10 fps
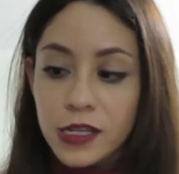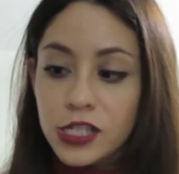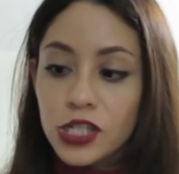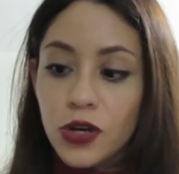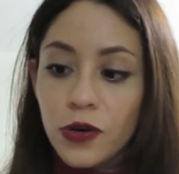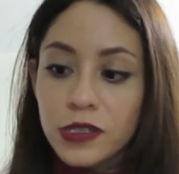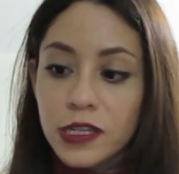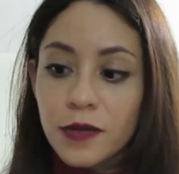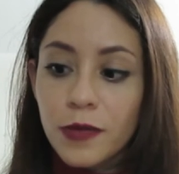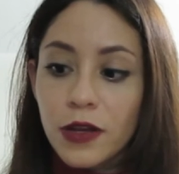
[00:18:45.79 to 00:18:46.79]
so it's
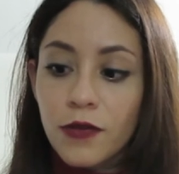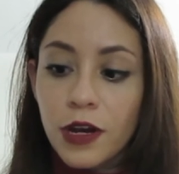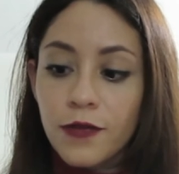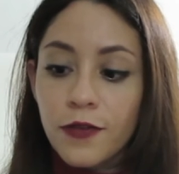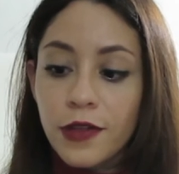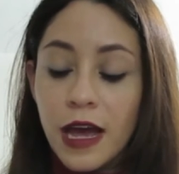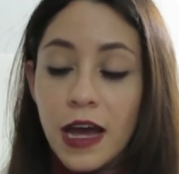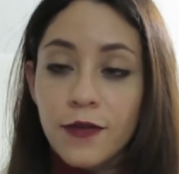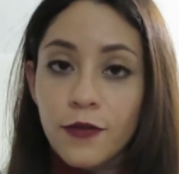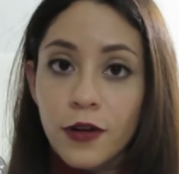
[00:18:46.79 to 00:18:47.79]
gonna be great for
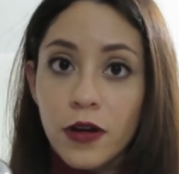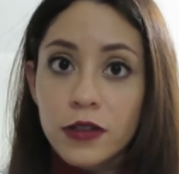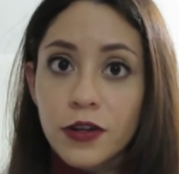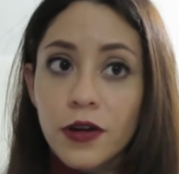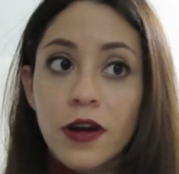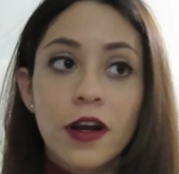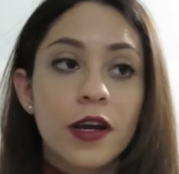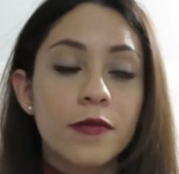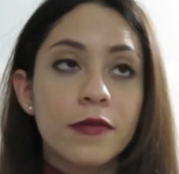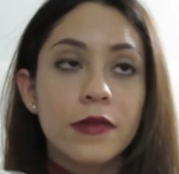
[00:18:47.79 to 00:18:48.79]
that, for
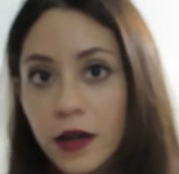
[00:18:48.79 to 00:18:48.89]
underarm,